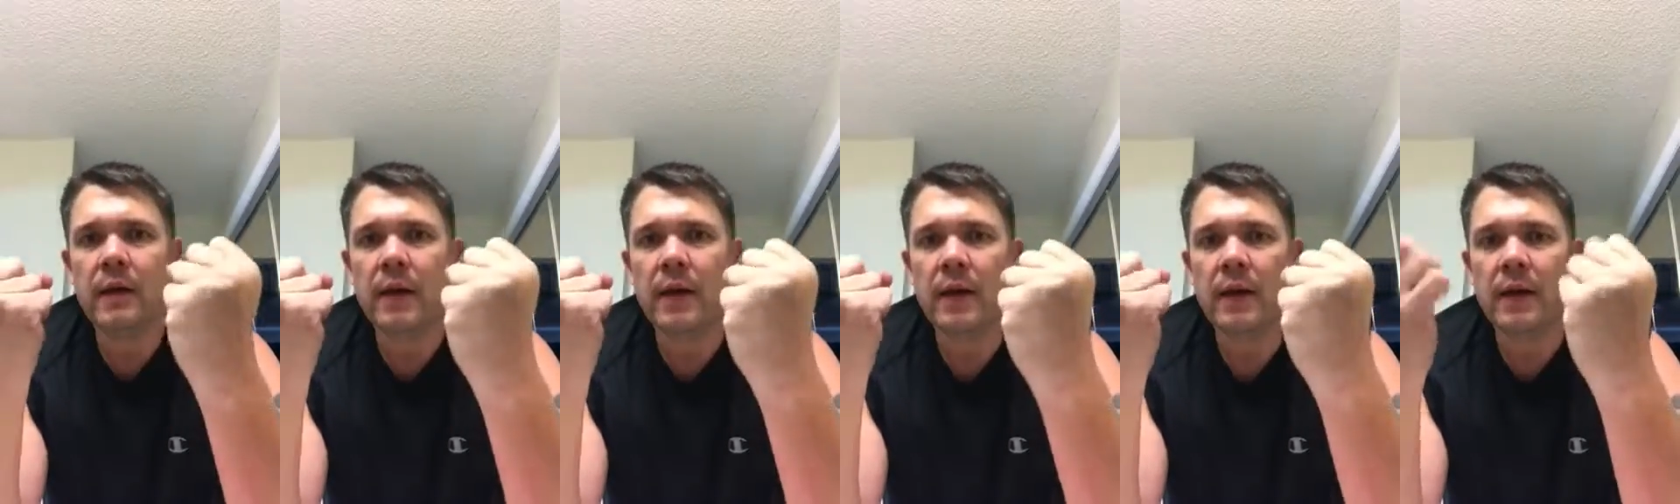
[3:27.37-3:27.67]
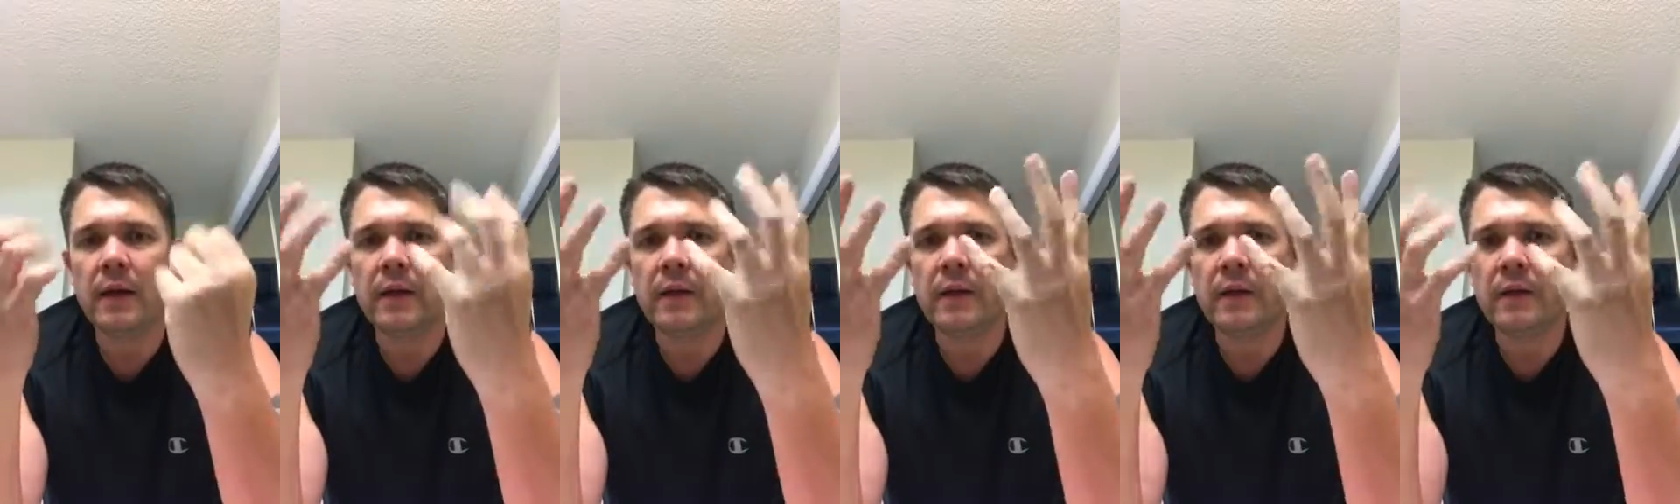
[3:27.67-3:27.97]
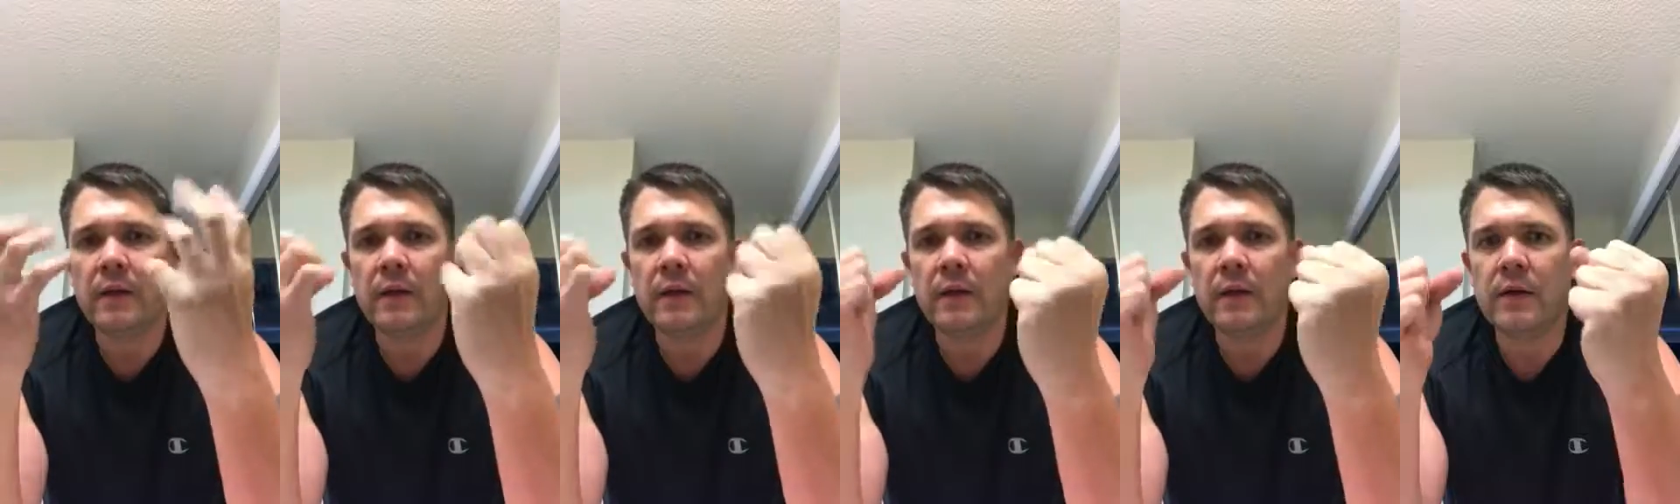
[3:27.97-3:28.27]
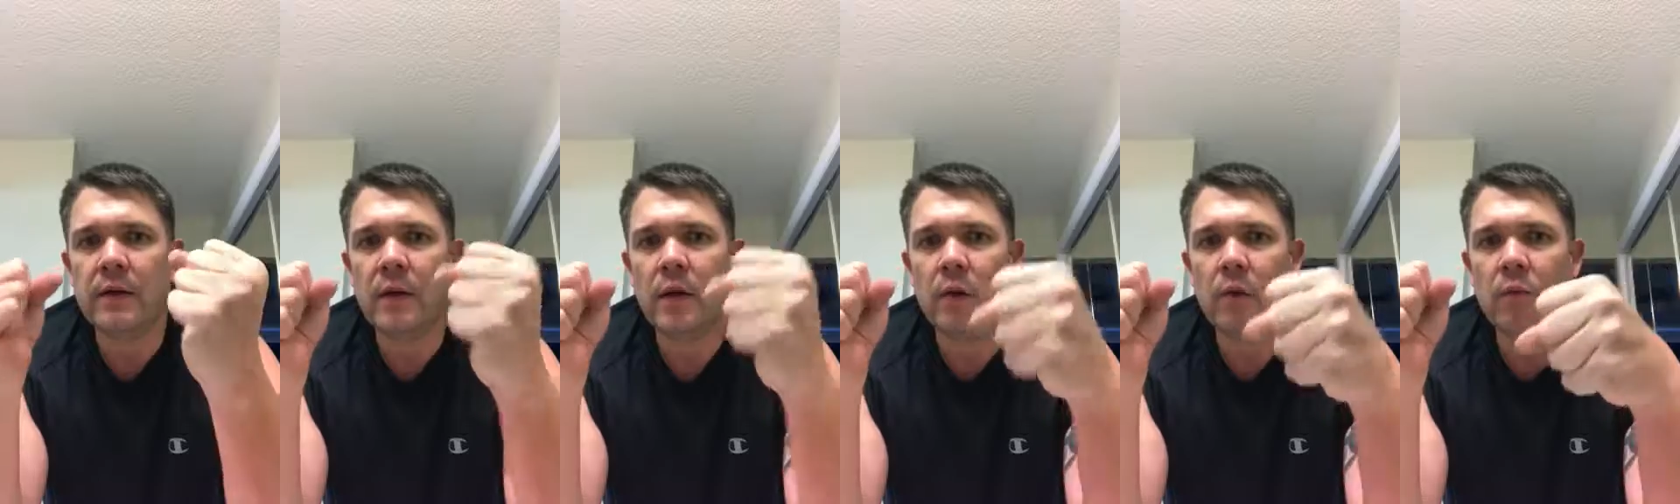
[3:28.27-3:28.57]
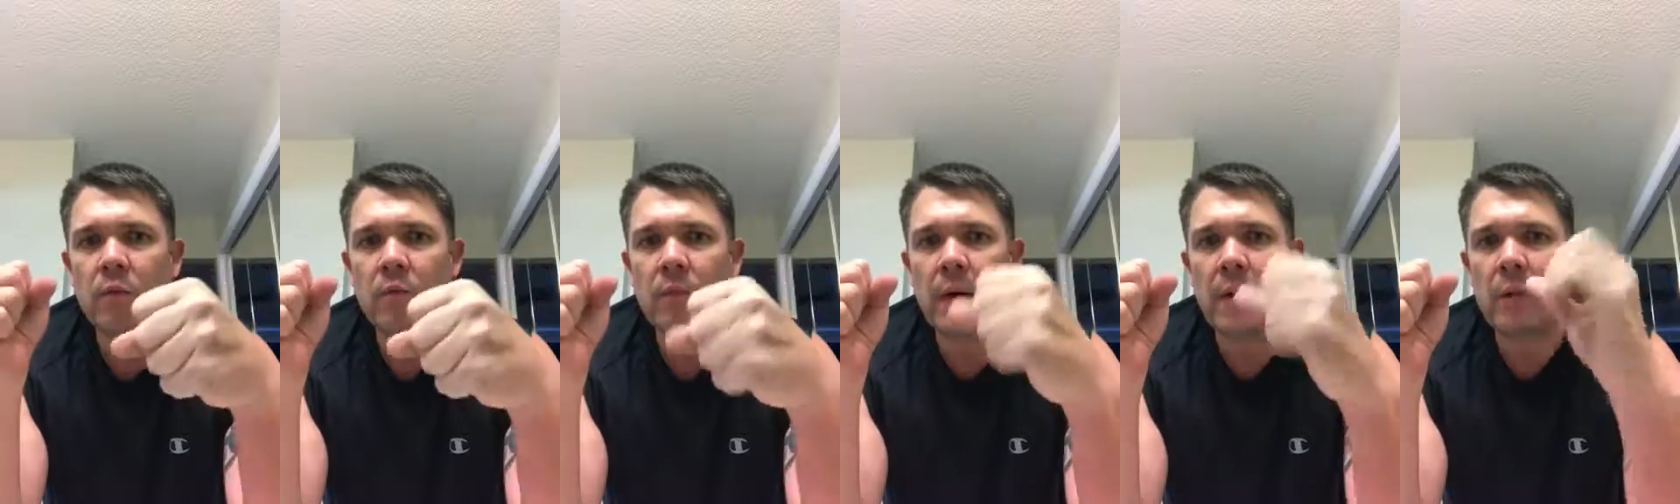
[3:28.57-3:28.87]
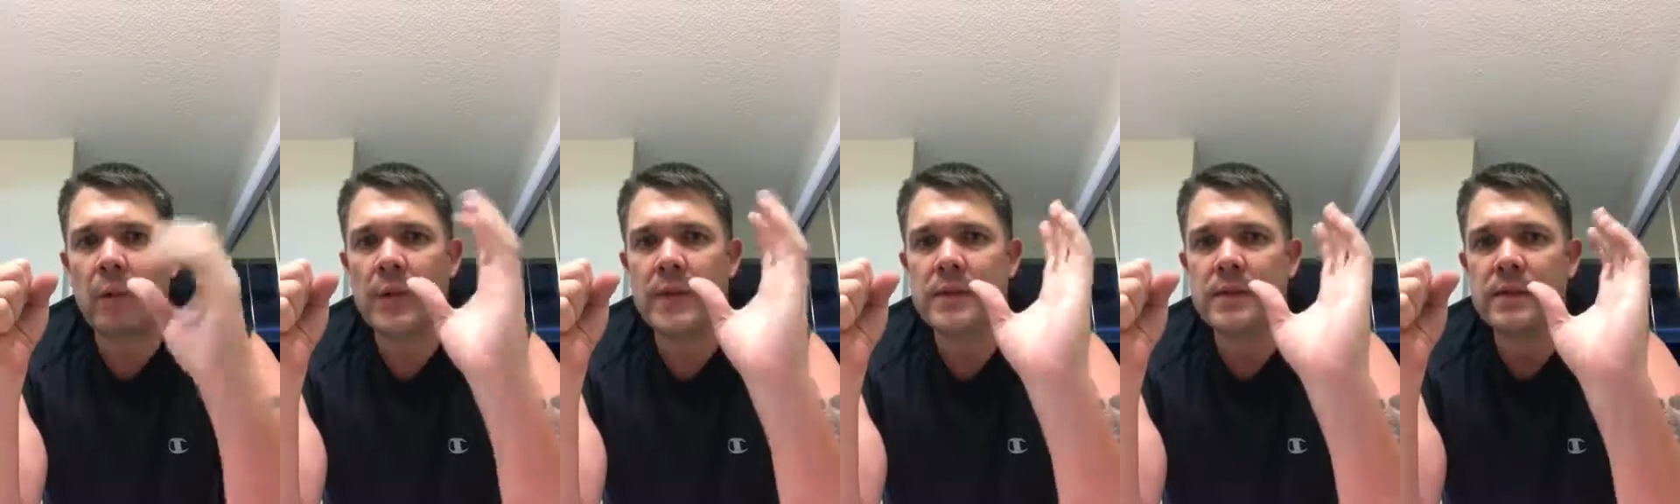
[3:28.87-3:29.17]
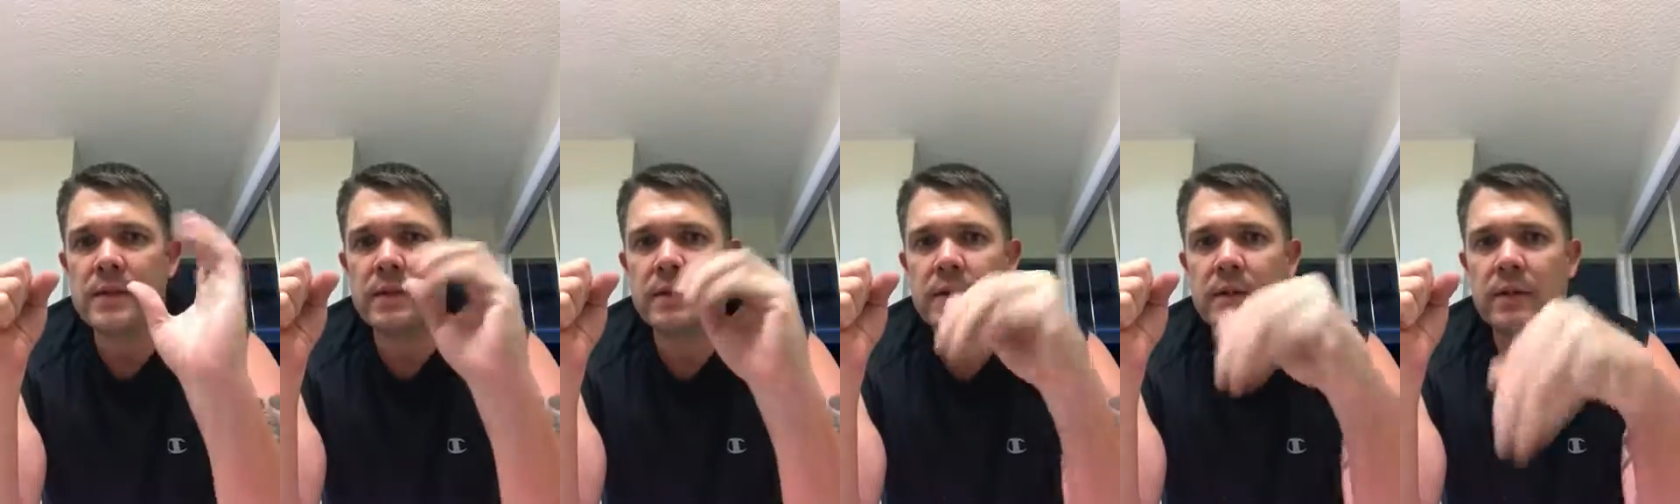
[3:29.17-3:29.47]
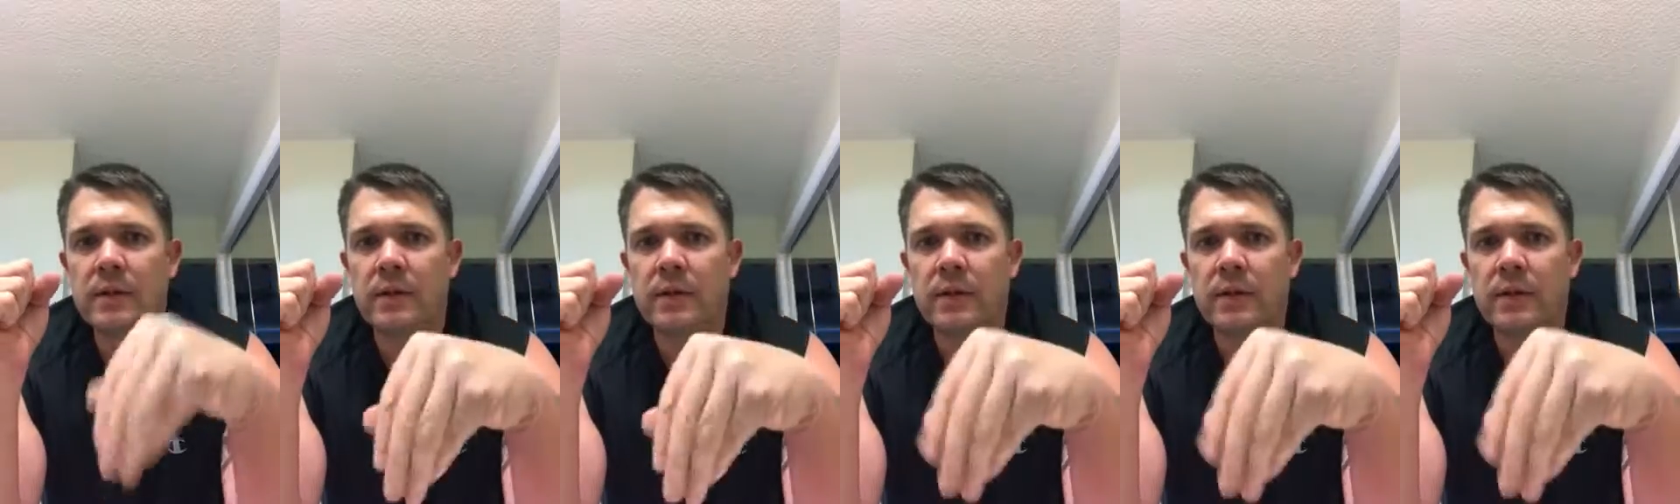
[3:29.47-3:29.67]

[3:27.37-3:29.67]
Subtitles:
and my wrist,